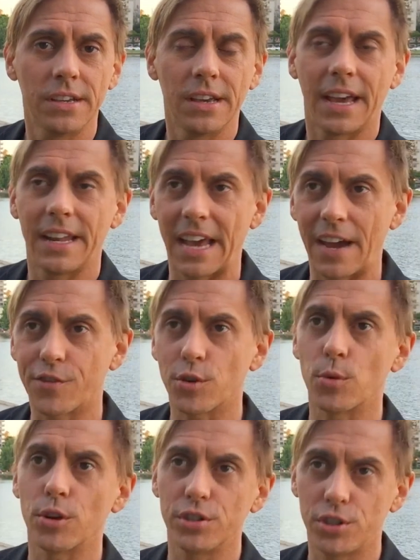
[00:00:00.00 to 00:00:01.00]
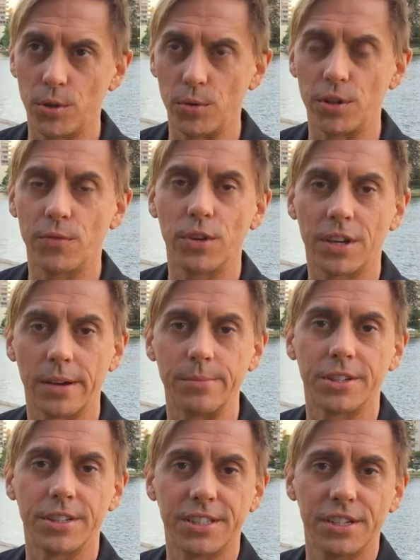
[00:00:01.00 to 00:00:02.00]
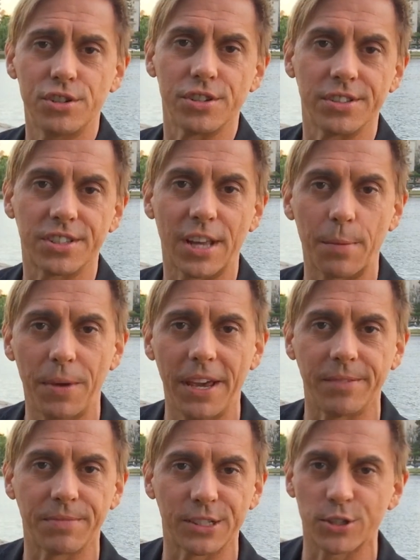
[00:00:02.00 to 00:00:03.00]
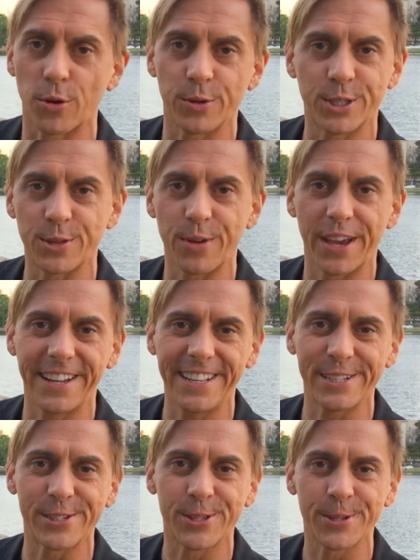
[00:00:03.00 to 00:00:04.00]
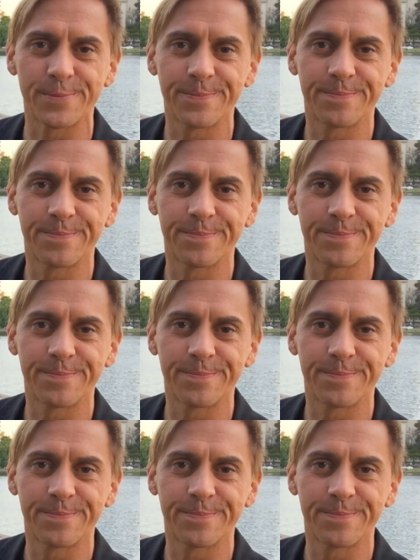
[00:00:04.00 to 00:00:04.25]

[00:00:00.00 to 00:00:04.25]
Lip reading: And after we're intuitive, we come to decision. Step 8. That's always the way it is.